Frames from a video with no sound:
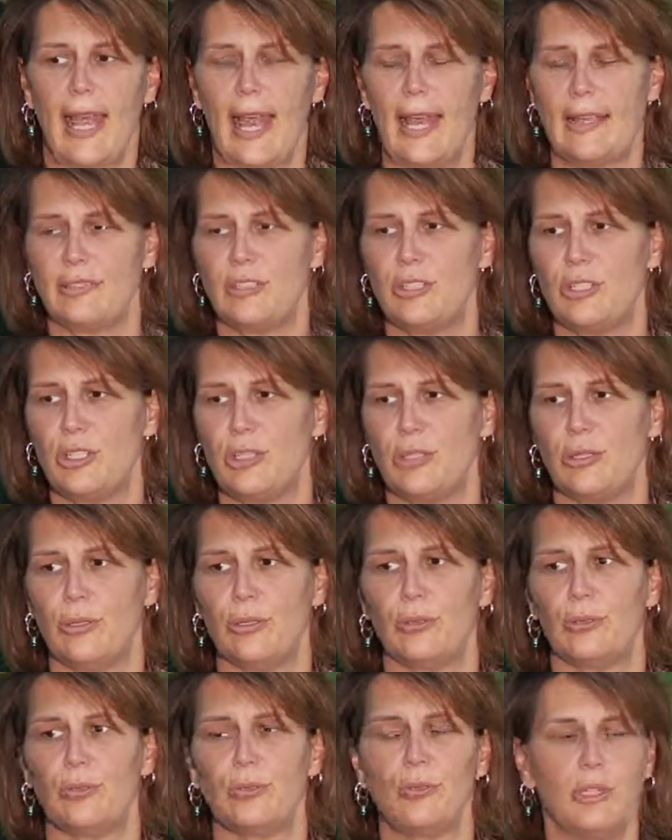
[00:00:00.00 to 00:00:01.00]
asked to
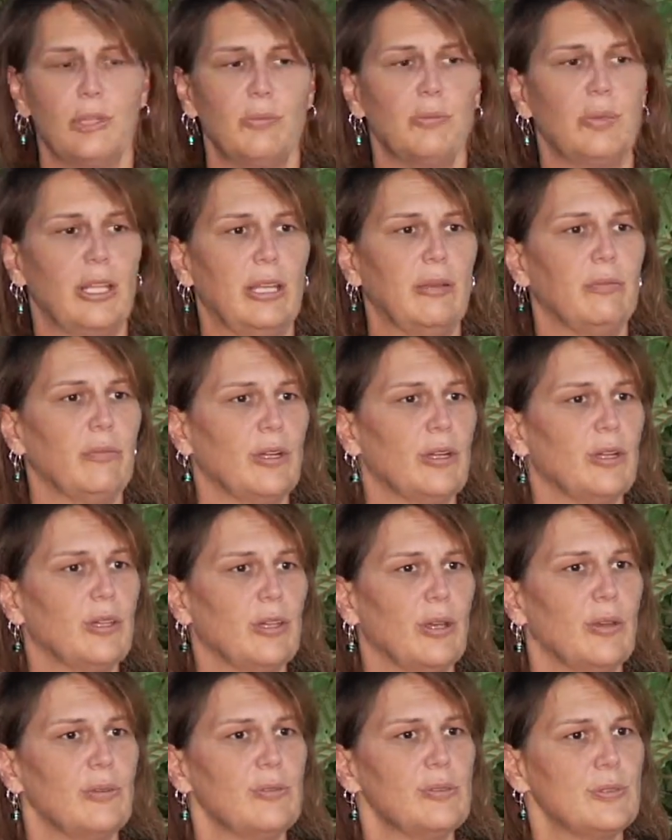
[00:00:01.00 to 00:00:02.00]
complete one of
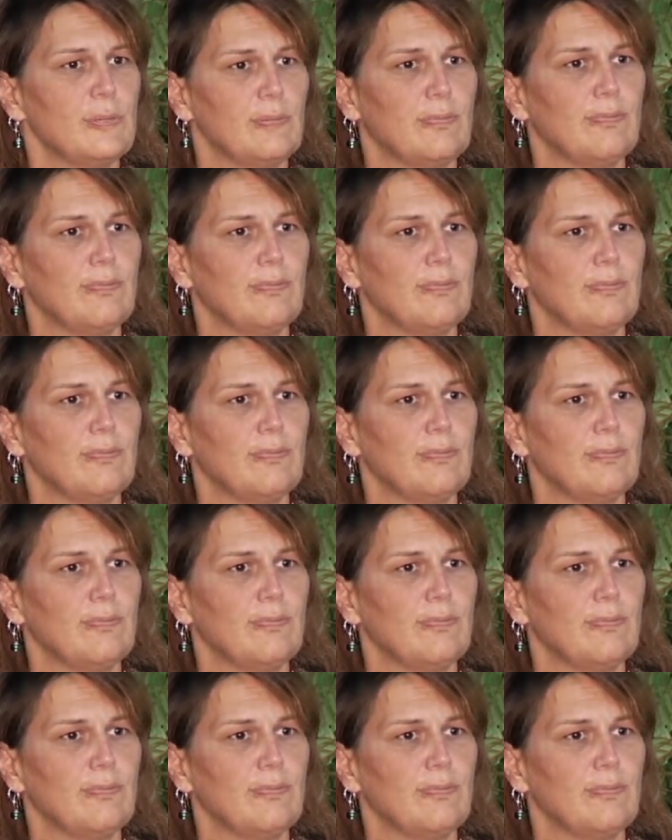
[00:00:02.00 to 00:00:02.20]
those.